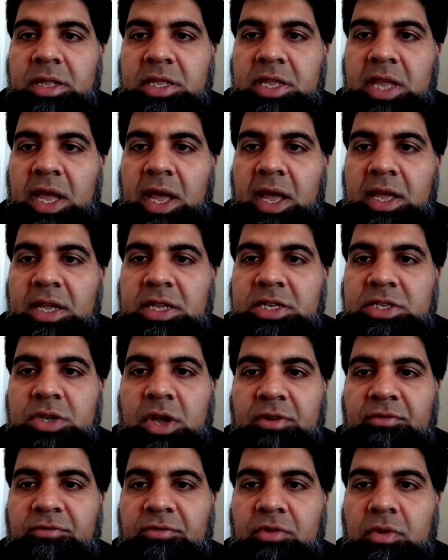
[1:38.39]
ta is
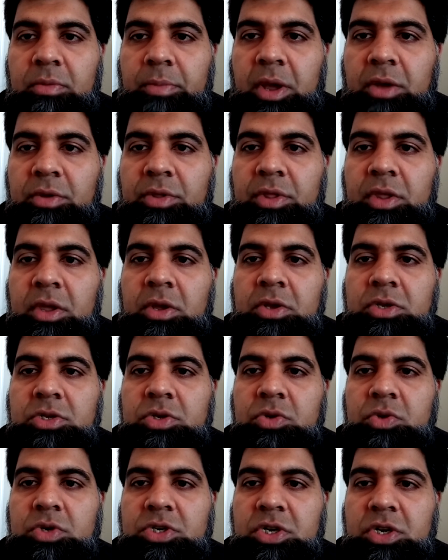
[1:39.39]
not full mouth,
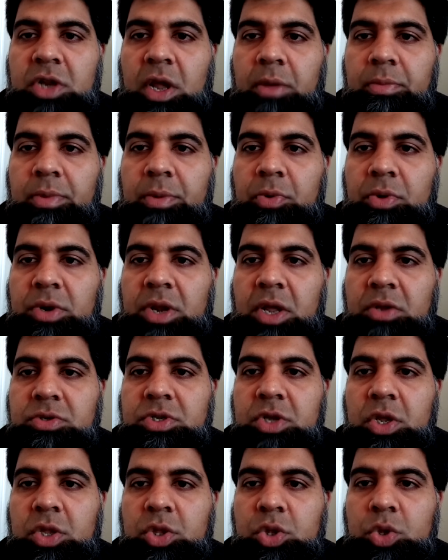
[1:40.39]
so it should not be
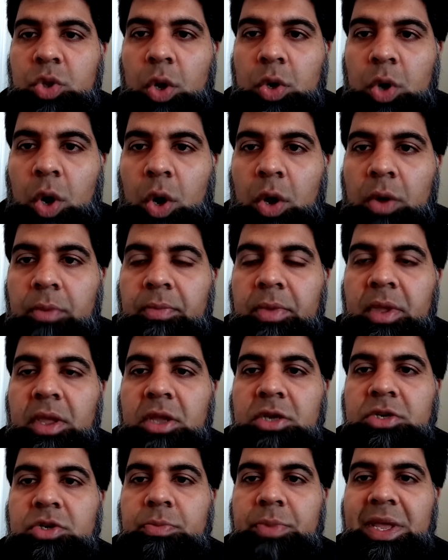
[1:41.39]
pronounced tara. It
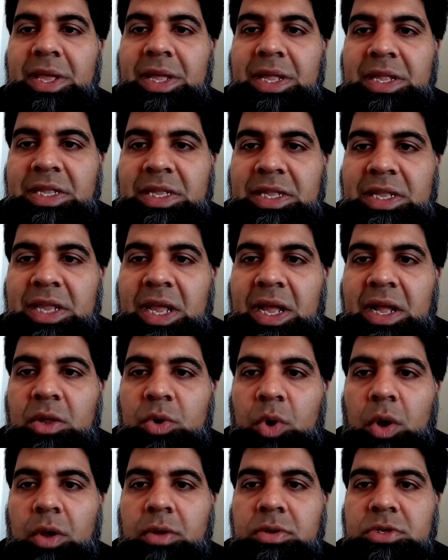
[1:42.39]
should be
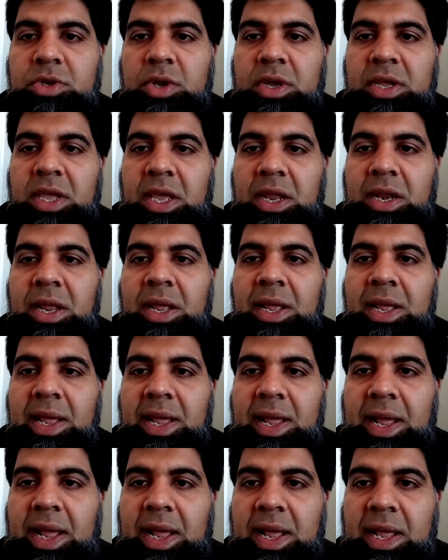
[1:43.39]
tara. So again,
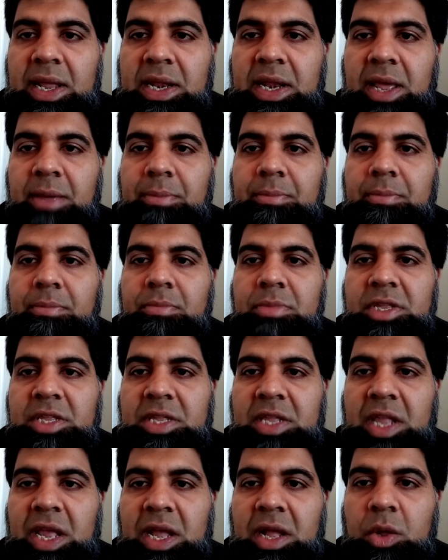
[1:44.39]
alam
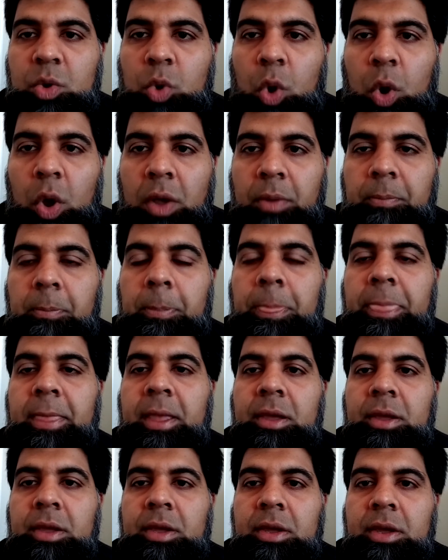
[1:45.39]
tara.
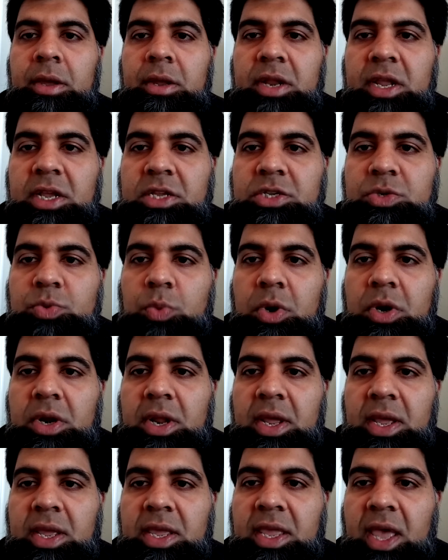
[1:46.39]
Next
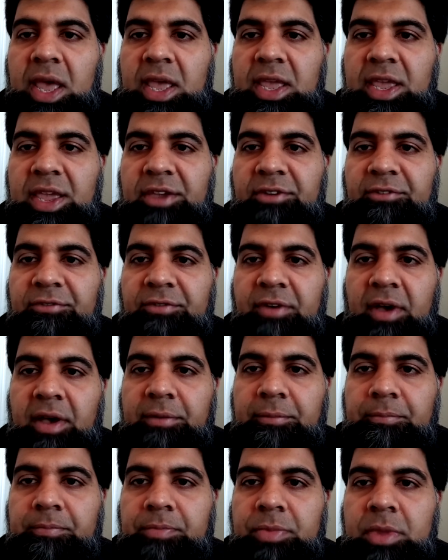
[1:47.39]
word, kayfa.